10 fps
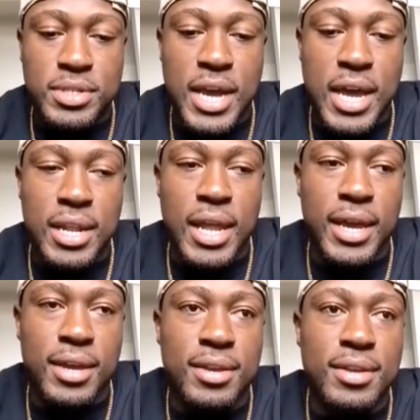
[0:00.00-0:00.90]
it was kind
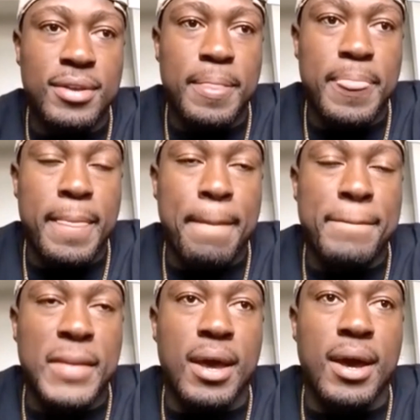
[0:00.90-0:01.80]
of
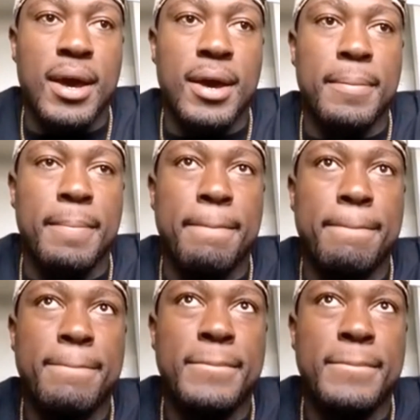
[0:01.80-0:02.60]
um,